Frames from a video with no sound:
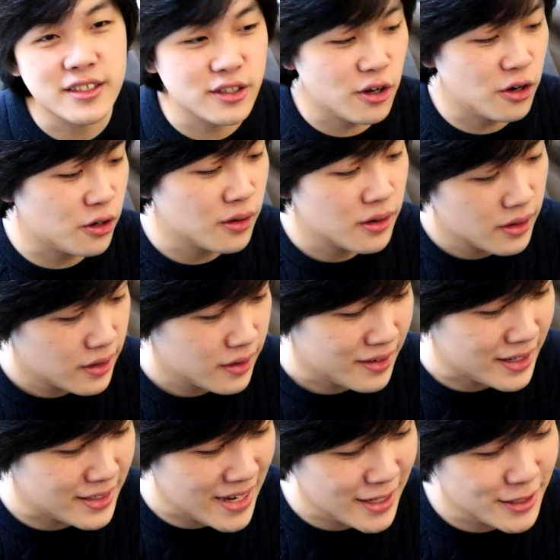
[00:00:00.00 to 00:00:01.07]
So
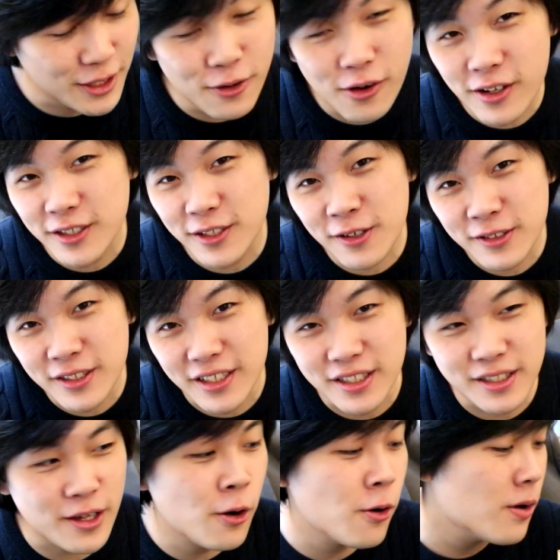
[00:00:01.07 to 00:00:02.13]
he's actually got his uses
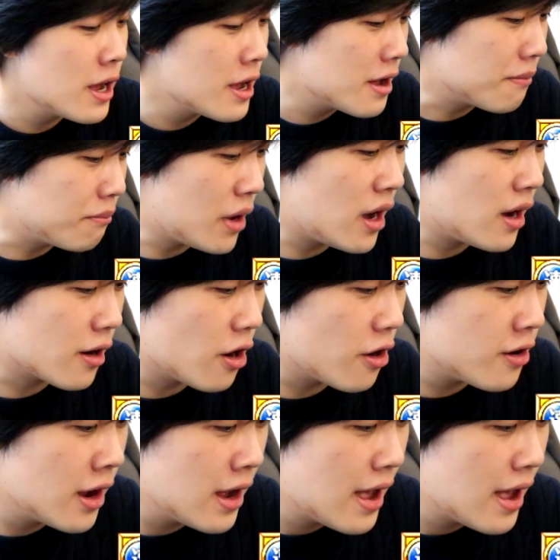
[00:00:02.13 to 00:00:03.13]
still, Marco.